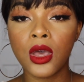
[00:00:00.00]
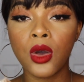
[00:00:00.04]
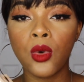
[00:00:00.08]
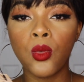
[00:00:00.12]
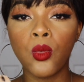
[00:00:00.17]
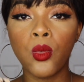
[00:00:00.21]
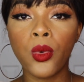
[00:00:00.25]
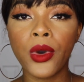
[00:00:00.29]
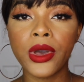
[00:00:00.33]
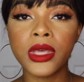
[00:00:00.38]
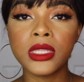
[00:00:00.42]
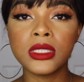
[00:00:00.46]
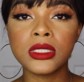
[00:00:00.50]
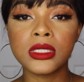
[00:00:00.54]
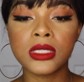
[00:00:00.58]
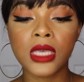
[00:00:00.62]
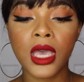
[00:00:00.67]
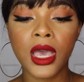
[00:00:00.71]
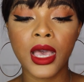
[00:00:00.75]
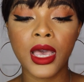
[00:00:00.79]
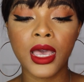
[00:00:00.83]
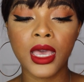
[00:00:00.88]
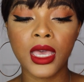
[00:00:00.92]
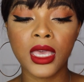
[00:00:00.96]
once
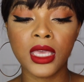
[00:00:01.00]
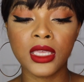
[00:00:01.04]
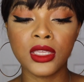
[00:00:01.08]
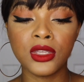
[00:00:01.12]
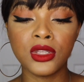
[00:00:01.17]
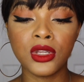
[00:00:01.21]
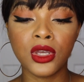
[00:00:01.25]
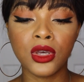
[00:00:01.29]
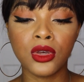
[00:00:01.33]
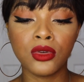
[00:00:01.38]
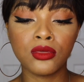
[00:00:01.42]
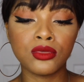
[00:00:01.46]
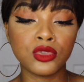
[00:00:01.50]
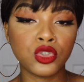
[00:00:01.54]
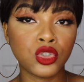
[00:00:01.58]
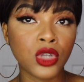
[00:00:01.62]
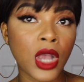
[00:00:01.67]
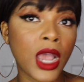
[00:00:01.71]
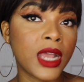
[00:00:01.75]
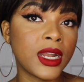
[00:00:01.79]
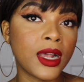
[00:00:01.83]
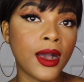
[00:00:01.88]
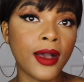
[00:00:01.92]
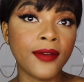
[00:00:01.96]
I, you know,
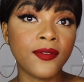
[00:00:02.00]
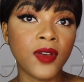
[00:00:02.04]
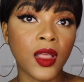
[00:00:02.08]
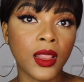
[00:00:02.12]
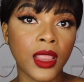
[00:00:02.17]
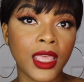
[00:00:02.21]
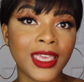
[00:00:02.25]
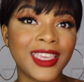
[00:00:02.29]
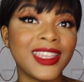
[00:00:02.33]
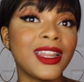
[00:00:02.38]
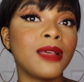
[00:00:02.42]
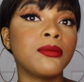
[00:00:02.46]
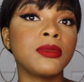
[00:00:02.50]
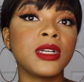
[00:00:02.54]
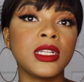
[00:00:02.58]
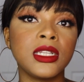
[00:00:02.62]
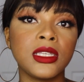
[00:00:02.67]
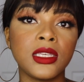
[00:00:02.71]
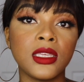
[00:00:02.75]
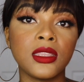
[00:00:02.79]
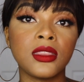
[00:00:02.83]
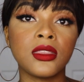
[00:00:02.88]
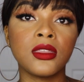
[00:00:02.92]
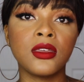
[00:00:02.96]
try it out, if I like it, I'm gonna
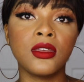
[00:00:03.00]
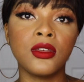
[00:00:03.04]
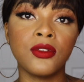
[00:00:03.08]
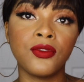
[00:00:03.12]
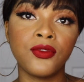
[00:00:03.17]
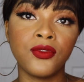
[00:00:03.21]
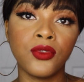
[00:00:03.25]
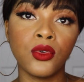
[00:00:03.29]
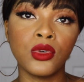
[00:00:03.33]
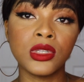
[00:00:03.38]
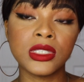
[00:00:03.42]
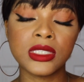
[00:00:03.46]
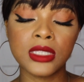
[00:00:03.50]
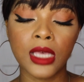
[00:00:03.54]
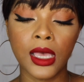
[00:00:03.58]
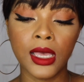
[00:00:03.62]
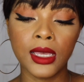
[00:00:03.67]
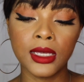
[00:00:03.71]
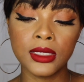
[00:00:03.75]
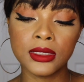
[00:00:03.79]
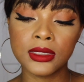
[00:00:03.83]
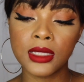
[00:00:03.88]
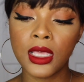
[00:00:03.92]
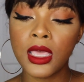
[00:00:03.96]
get the full
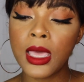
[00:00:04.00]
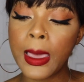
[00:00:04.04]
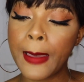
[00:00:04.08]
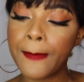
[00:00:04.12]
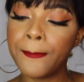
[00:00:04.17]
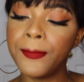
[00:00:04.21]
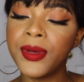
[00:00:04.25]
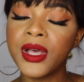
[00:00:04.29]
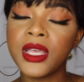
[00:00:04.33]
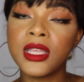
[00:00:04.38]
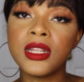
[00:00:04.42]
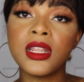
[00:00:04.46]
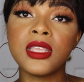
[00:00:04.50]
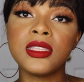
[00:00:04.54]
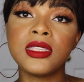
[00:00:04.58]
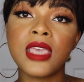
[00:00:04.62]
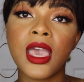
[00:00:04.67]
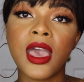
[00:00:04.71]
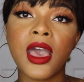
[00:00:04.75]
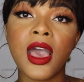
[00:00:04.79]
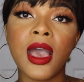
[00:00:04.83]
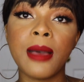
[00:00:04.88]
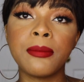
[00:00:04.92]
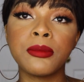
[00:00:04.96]
size. But
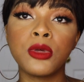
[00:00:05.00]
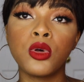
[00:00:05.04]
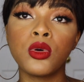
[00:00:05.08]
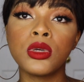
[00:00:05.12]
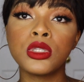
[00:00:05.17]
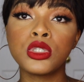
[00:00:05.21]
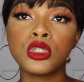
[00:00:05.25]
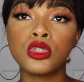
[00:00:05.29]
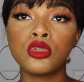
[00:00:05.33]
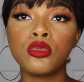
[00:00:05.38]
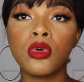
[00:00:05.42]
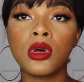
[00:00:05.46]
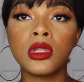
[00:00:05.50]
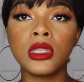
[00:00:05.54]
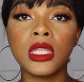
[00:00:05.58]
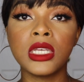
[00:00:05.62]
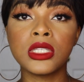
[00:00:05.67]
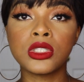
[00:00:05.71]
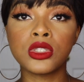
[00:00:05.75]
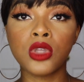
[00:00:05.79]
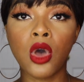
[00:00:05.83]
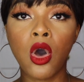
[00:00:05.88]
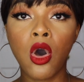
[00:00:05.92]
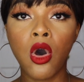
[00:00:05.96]
yeah, I'm going to
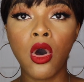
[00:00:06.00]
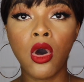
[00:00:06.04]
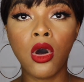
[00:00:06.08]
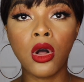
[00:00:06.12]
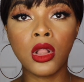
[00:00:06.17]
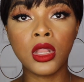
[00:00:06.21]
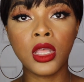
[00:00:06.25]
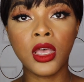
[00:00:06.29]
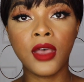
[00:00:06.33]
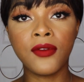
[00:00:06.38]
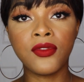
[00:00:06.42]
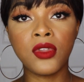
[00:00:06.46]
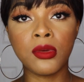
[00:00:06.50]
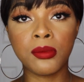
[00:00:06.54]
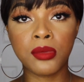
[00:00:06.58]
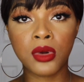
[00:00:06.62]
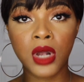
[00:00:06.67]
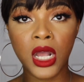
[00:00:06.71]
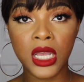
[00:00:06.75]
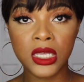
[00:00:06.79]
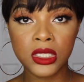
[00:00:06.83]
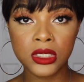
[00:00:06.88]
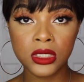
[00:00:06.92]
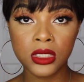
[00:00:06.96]
list all of the
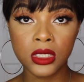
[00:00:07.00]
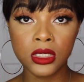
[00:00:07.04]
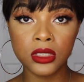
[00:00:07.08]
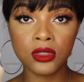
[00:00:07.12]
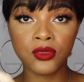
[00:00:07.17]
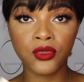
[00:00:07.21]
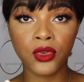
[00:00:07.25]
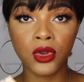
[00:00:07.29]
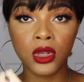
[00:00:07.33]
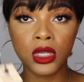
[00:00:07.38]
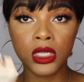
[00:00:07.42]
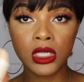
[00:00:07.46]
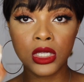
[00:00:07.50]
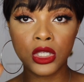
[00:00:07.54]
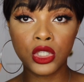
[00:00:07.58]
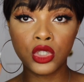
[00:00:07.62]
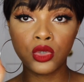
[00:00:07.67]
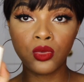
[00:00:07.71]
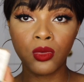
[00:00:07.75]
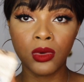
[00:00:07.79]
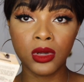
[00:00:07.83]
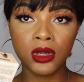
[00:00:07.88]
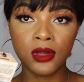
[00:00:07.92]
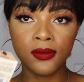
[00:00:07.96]
prices for each
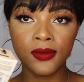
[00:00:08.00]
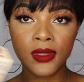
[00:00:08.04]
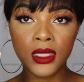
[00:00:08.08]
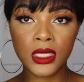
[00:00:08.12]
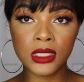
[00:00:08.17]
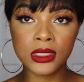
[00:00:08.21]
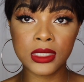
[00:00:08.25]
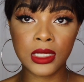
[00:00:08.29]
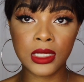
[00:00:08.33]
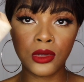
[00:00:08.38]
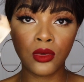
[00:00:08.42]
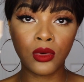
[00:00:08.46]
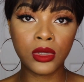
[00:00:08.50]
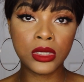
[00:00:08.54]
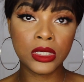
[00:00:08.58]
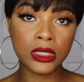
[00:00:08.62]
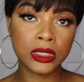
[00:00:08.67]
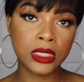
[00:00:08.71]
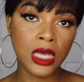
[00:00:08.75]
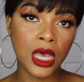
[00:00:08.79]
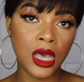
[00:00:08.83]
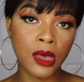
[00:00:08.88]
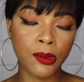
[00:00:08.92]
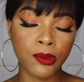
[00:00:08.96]
one of these, on the
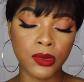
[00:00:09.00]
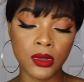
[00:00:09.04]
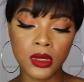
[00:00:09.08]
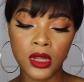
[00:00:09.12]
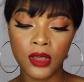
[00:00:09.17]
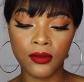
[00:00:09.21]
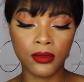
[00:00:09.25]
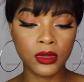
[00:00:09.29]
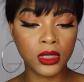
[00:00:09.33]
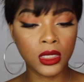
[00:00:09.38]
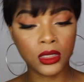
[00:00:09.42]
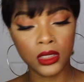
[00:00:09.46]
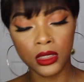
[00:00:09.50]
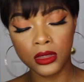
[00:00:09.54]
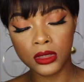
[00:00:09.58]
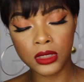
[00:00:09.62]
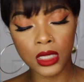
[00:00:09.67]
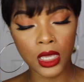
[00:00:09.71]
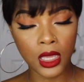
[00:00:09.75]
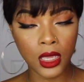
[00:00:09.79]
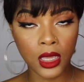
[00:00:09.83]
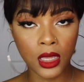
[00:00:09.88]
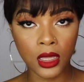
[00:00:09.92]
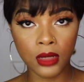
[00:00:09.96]
top and everything like
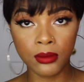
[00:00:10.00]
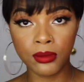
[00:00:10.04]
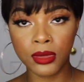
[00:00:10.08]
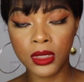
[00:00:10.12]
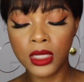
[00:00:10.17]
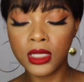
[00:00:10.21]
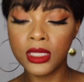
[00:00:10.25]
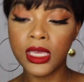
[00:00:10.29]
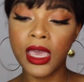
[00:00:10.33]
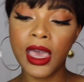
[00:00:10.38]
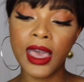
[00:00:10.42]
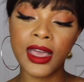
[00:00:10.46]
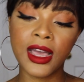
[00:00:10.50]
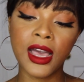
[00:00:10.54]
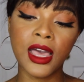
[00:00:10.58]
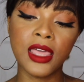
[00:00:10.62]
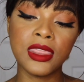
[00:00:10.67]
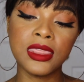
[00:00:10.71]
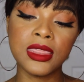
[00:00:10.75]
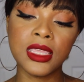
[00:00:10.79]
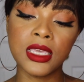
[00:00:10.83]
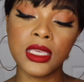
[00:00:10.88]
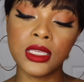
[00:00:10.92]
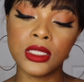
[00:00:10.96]
that. But yeah, I
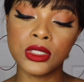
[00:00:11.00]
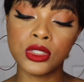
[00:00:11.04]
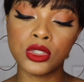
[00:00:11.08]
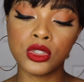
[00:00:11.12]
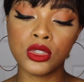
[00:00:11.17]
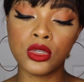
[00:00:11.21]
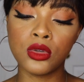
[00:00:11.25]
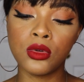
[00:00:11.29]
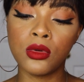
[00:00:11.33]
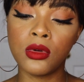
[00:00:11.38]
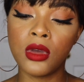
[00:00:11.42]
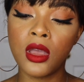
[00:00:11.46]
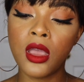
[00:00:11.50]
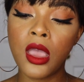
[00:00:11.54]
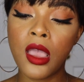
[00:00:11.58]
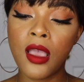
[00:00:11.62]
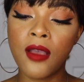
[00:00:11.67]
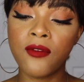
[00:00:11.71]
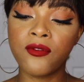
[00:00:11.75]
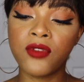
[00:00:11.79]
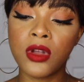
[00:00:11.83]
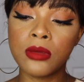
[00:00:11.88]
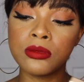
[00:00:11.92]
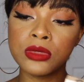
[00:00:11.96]
got these two
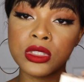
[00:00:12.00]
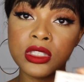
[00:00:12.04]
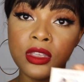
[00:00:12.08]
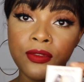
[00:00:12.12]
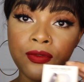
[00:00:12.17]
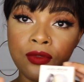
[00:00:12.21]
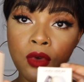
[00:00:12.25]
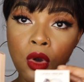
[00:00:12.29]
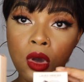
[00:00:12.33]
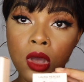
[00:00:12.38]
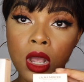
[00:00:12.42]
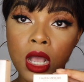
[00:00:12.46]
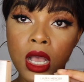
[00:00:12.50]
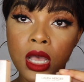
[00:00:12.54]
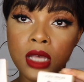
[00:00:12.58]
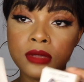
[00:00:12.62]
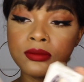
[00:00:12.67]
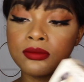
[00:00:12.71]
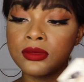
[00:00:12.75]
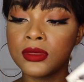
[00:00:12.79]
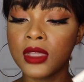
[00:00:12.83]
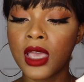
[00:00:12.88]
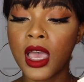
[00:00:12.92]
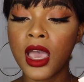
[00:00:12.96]
from Sephora.
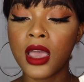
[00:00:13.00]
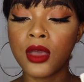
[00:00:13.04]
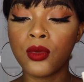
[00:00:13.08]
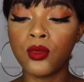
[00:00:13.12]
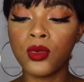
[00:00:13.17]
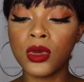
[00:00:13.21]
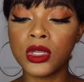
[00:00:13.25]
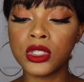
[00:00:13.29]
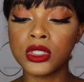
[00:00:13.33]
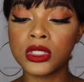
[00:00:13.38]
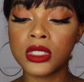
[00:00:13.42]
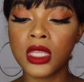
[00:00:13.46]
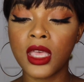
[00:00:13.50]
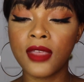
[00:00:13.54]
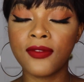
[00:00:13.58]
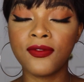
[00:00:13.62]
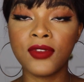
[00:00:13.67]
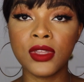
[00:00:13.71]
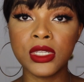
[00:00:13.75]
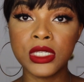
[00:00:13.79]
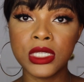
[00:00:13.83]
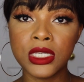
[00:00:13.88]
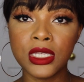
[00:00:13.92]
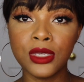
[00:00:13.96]
I wish that
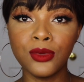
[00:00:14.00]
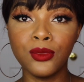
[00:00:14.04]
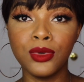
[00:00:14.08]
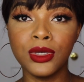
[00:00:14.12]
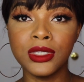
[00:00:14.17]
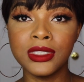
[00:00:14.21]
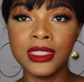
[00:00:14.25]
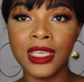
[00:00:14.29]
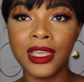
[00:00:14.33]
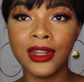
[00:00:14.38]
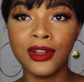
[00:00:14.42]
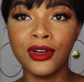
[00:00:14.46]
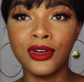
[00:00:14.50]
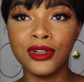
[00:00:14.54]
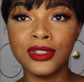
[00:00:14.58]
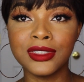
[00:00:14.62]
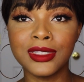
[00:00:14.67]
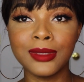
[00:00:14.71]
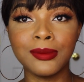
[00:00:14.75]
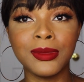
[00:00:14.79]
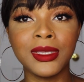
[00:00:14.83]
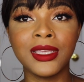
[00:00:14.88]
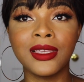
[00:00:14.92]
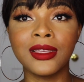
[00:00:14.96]
Fenty was at
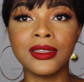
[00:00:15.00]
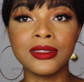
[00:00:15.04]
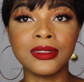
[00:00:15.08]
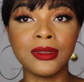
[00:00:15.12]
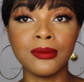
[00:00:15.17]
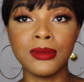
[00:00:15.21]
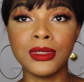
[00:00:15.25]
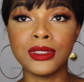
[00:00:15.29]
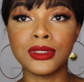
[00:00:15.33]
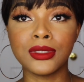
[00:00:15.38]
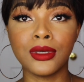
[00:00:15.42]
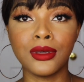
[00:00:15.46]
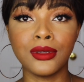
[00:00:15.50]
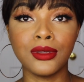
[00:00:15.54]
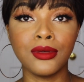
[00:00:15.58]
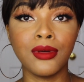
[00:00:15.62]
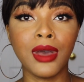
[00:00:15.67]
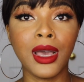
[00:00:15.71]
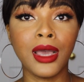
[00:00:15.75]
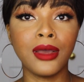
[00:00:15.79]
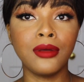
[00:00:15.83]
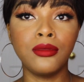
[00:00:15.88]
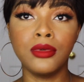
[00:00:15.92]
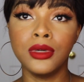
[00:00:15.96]
Ulta, because let me tell you,
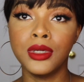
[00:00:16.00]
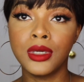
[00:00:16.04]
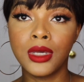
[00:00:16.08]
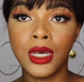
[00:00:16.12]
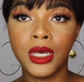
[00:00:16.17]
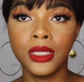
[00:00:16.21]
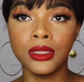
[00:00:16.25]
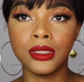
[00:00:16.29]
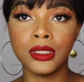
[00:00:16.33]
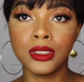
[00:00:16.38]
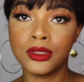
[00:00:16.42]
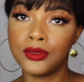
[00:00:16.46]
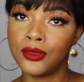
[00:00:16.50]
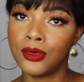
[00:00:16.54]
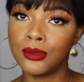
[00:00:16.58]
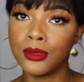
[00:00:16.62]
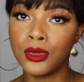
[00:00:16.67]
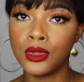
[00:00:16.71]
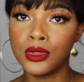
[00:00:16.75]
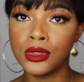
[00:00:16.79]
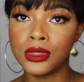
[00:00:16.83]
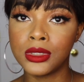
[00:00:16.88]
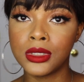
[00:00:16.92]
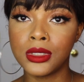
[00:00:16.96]
I would have got this from
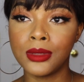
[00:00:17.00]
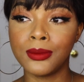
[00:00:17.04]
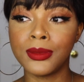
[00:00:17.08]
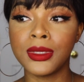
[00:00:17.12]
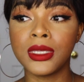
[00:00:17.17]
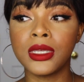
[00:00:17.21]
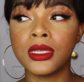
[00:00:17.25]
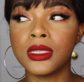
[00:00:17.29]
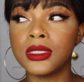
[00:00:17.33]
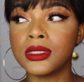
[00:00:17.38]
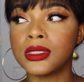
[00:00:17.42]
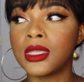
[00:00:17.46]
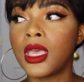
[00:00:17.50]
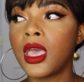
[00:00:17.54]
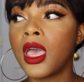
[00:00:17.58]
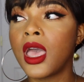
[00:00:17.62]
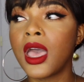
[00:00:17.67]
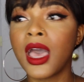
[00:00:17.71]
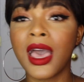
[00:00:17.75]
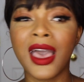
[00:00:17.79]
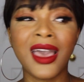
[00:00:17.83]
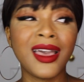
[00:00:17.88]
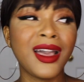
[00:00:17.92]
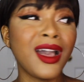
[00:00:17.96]
Ulta, because
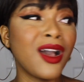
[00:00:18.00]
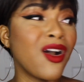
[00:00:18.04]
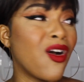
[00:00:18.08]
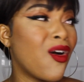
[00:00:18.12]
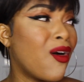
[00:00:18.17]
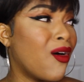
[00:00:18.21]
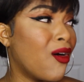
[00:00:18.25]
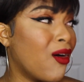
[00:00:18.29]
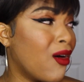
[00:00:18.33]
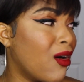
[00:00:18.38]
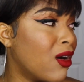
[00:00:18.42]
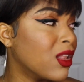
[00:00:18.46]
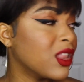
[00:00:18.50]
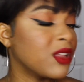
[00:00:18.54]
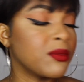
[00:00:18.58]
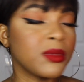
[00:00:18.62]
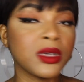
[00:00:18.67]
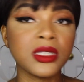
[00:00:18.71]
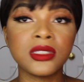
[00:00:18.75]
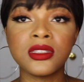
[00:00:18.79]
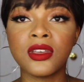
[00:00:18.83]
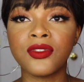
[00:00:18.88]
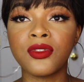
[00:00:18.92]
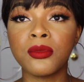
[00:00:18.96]
I got all of
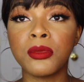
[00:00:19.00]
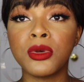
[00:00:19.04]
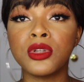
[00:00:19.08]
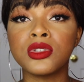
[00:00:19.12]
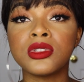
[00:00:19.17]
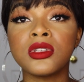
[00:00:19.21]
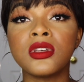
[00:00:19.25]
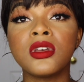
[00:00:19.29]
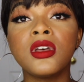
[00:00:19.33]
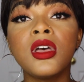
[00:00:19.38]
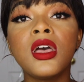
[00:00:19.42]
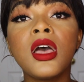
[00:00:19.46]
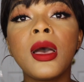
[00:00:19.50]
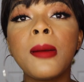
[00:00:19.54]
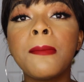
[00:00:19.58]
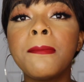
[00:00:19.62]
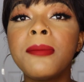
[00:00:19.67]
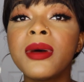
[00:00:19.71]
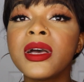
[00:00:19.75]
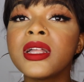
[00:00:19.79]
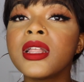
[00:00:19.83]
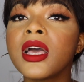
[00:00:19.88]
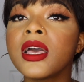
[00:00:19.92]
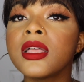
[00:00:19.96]
my stuff from Ulta.
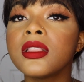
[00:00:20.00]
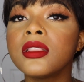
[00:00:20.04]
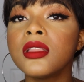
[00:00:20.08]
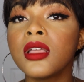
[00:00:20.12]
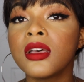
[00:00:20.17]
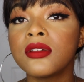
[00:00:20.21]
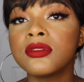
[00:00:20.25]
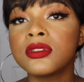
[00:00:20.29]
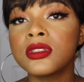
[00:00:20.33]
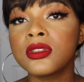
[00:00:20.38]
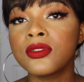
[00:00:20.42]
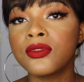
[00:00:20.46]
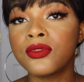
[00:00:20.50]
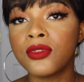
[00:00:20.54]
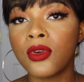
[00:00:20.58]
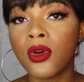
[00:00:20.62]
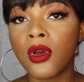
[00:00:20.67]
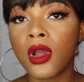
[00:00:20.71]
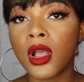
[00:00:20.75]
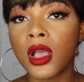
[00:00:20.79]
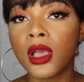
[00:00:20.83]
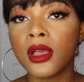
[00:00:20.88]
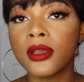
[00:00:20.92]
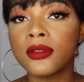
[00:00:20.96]
But I love
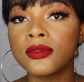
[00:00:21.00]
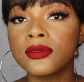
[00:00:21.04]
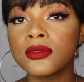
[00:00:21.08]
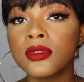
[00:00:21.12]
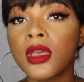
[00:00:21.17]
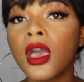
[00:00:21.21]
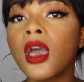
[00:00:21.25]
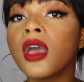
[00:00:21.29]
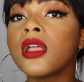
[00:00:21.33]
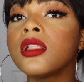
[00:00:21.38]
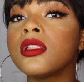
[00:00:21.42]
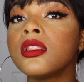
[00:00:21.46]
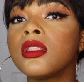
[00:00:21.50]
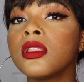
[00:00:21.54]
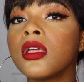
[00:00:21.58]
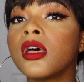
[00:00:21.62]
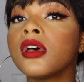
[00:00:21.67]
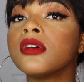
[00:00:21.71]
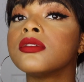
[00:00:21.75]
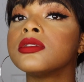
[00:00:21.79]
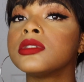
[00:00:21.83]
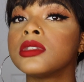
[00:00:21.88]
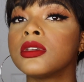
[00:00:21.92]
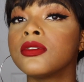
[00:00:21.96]
Sephora. I
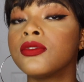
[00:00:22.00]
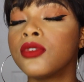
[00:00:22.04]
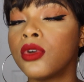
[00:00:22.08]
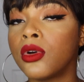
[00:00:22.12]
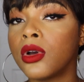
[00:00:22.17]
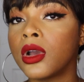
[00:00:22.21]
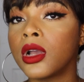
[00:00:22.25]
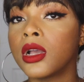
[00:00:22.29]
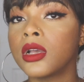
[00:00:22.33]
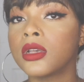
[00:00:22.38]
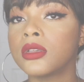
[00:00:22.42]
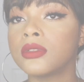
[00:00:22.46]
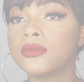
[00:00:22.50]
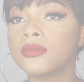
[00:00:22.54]
love Sephora.